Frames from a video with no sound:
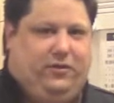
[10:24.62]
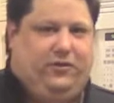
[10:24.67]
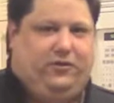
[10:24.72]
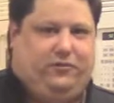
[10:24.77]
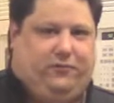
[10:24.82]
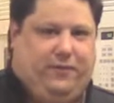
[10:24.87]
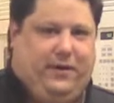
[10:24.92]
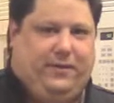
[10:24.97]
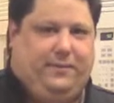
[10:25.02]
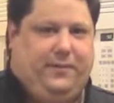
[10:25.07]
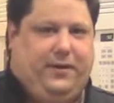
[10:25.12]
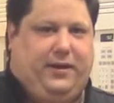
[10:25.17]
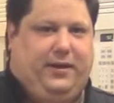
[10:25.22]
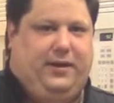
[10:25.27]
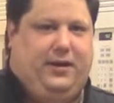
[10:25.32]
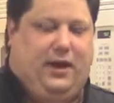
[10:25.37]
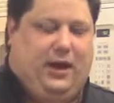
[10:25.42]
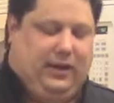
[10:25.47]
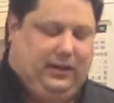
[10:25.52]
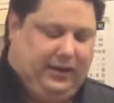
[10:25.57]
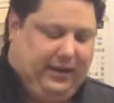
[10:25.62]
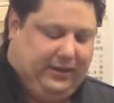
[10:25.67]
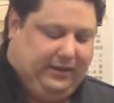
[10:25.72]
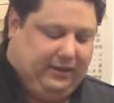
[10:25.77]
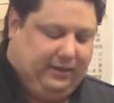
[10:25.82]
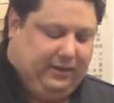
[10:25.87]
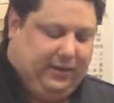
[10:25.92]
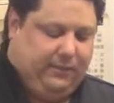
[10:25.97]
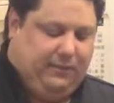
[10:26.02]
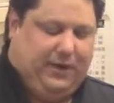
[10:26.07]
as red meat, I like to
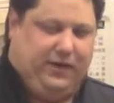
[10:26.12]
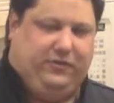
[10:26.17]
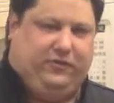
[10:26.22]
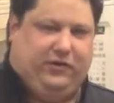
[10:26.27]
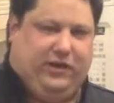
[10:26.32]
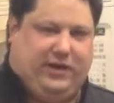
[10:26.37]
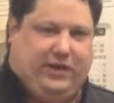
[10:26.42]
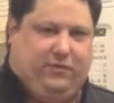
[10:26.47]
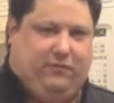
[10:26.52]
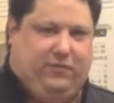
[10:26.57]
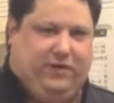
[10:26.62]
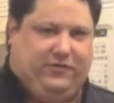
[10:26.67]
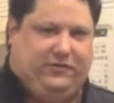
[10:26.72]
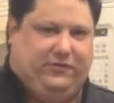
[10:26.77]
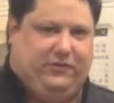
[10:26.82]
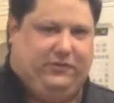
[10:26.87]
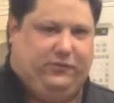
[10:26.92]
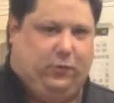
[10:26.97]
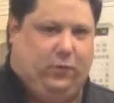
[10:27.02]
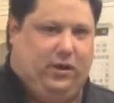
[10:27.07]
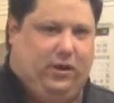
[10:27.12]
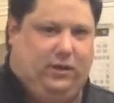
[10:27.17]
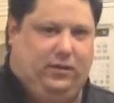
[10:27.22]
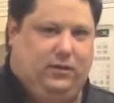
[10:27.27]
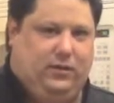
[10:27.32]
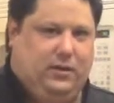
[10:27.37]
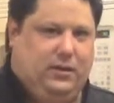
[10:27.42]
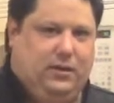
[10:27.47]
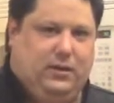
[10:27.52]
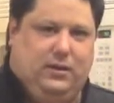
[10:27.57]
let my chicken rest as well.
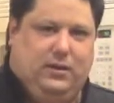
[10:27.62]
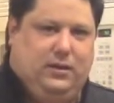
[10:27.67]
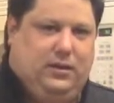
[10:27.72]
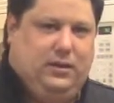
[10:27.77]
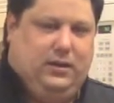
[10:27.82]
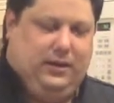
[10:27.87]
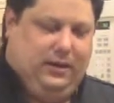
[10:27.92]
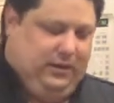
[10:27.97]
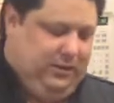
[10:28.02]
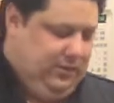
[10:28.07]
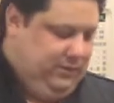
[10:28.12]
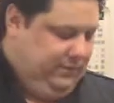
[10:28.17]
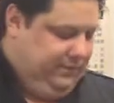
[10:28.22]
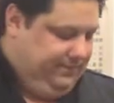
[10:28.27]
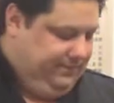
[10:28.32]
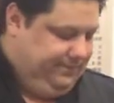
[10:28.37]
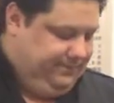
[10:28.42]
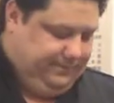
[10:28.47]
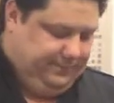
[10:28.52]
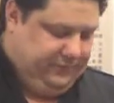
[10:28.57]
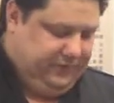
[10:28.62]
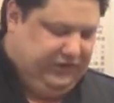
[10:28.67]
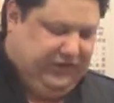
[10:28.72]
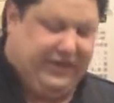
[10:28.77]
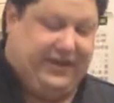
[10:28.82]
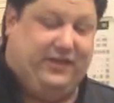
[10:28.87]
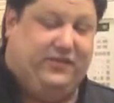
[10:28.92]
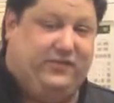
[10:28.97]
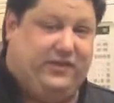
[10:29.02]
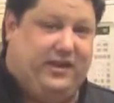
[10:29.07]
You know,
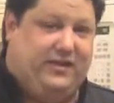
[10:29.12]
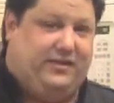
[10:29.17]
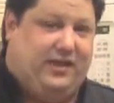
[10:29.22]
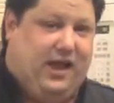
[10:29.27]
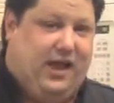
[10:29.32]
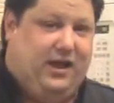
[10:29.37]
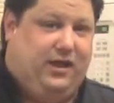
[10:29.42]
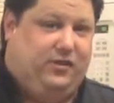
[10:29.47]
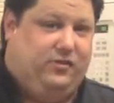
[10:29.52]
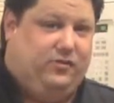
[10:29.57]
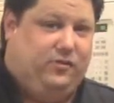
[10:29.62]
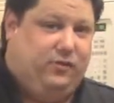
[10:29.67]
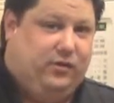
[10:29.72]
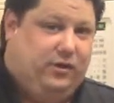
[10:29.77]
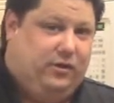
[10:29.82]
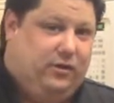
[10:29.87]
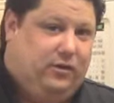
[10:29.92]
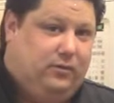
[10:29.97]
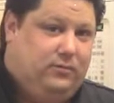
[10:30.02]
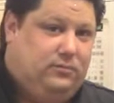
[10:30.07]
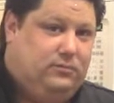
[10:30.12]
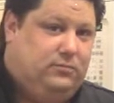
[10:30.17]
chickens get tired too, you know.